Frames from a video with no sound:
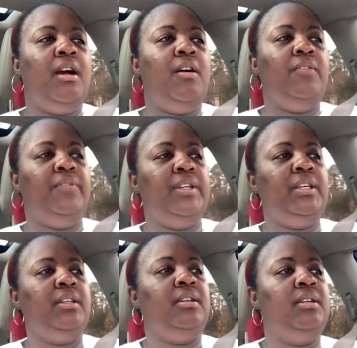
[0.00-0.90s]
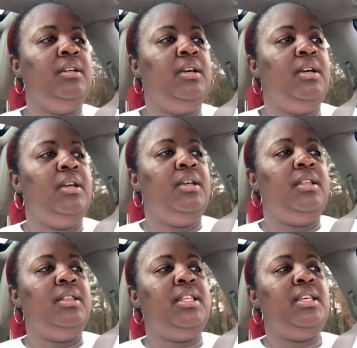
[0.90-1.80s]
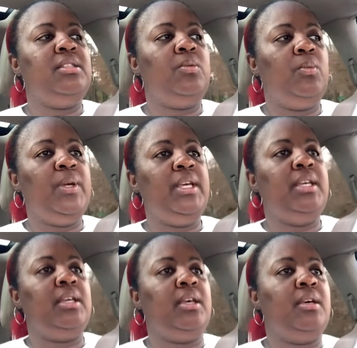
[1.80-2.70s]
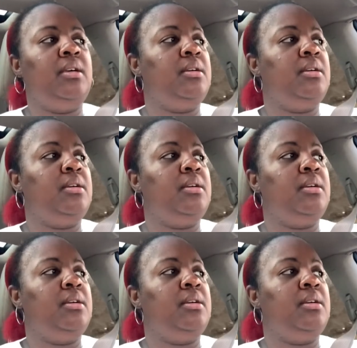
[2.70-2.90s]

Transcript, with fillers: coffee this week.